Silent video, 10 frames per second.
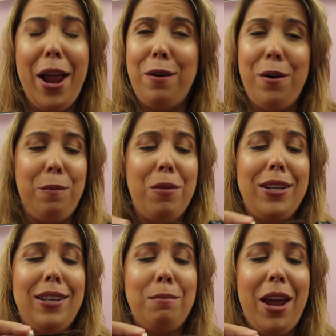don't know.
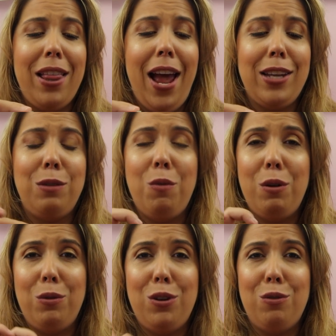This is my last
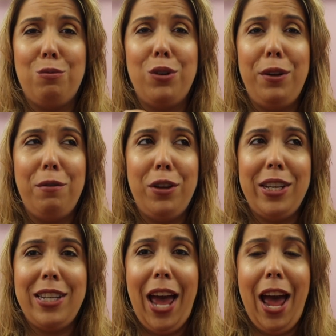one, which is
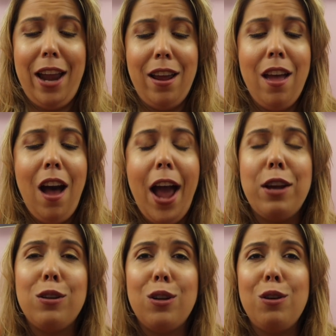really sad. I
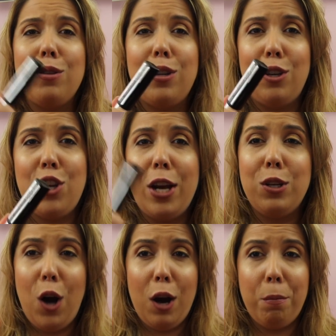used to use this
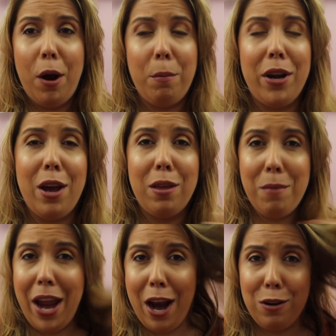shade dark brown, but now
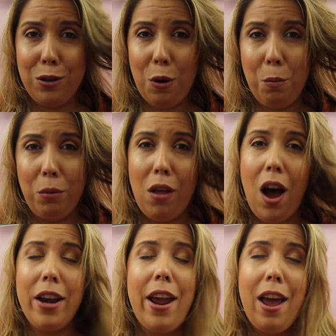that my hair is so
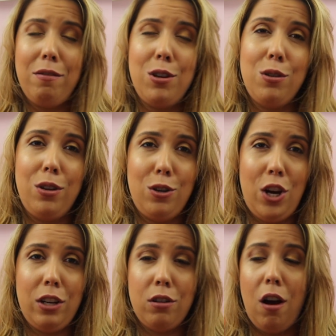blonde, I have to use the
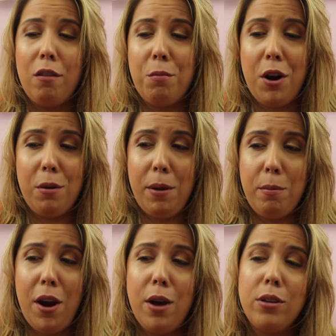shade soft brown on my
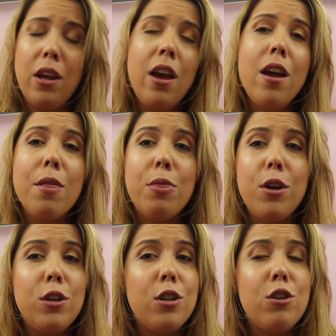brows.
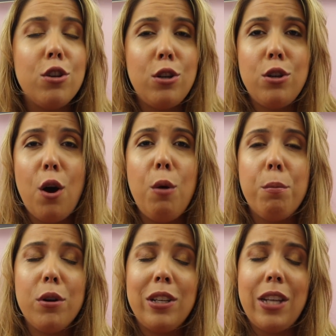This is just so
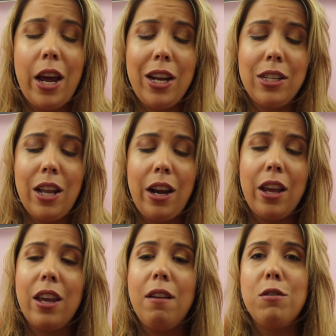precise, and
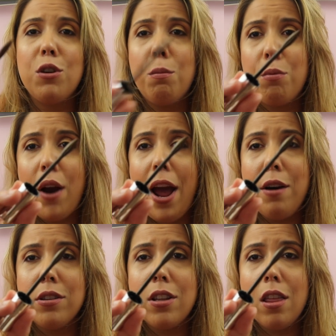it gives your
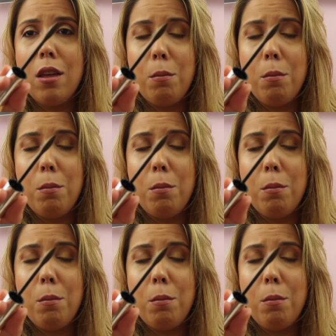brows the